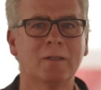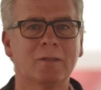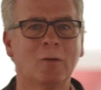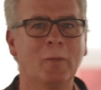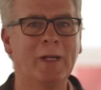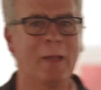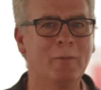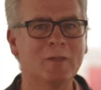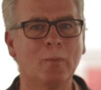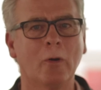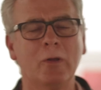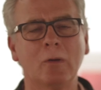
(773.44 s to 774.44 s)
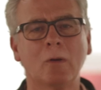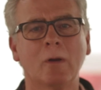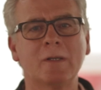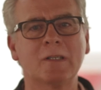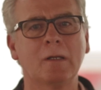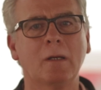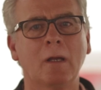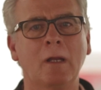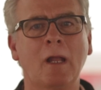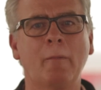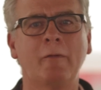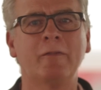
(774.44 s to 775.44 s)
So my name is Mario Garza,
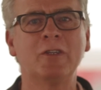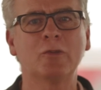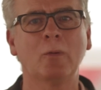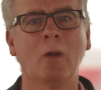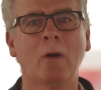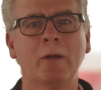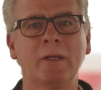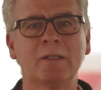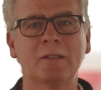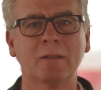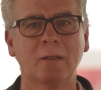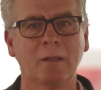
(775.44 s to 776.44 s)
and I'm a visual artist